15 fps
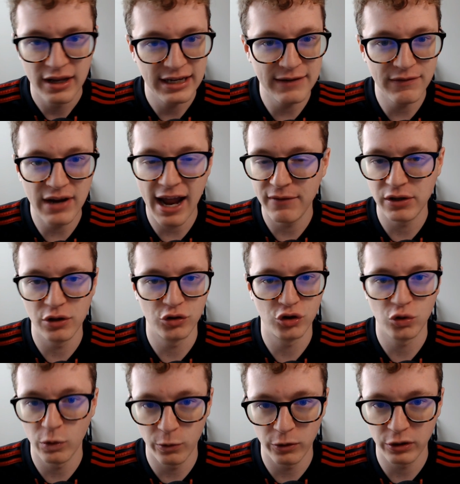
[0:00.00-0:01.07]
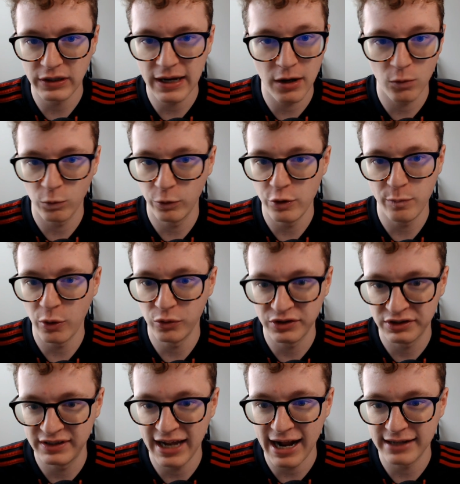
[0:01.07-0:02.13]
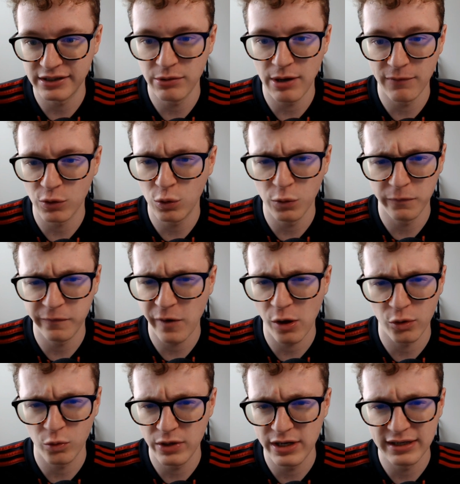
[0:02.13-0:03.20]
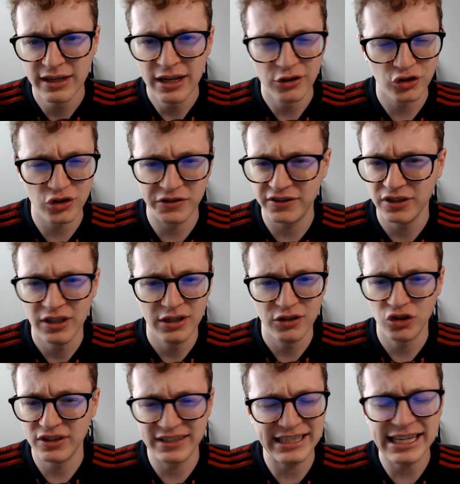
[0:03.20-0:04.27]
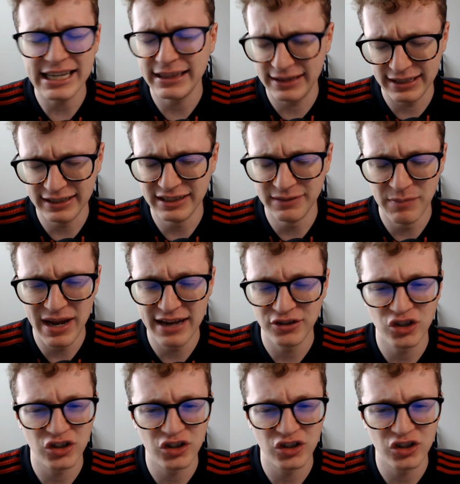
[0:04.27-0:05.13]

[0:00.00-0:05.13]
even having a Twitter account where you post stats and you have a cool following, just get this, man.